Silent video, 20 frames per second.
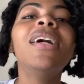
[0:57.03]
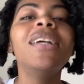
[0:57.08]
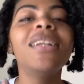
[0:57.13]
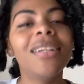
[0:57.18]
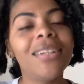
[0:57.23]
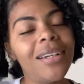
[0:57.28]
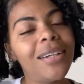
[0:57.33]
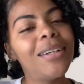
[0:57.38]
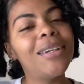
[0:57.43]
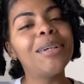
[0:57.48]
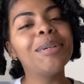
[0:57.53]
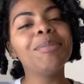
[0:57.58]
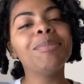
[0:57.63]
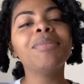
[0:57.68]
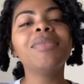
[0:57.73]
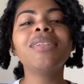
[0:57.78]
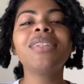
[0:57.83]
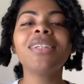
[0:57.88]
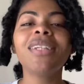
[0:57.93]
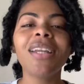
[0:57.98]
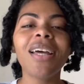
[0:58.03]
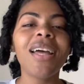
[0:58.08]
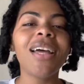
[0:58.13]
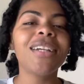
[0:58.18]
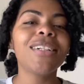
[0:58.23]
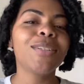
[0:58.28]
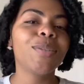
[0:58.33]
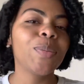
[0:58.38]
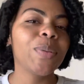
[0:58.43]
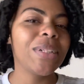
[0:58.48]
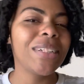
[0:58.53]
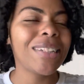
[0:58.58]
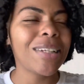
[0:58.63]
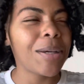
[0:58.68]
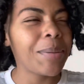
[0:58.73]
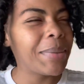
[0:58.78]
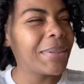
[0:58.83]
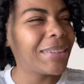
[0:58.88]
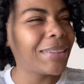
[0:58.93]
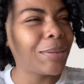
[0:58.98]
Today I just want to talk
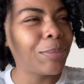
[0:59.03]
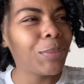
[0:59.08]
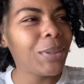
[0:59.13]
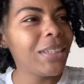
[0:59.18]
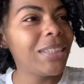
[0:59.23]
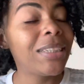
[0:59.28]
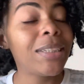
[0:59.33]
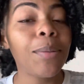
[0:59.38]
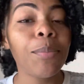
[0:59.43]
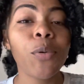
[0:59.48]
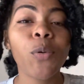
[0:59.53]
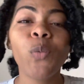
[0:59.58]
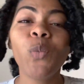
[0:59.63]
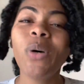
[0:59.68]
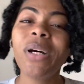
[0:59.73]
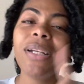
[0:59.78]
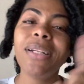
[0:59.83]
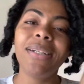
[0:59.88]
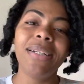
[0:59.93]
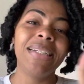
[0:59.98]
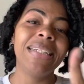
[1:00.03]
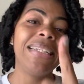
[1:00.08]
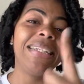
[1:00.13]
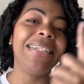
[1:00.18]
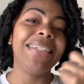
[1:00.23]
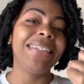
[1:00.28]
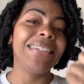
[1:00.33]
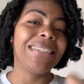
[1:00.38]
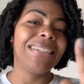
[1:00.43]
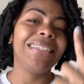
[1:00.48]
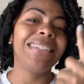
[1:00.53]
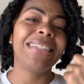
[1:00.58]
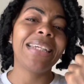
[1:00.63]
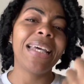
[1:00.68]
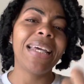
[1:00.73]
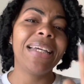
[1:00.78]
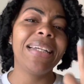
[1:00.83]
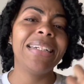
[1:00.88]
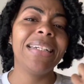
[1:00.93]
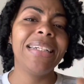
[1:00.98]
about something really simple. One easy
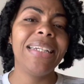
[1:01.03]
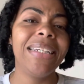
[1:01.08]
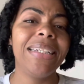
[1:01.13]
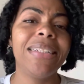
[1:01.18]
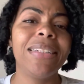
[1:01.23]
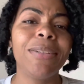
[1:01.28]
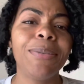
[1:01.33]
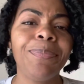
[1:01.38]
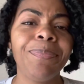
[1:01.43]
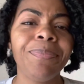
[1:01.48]
technique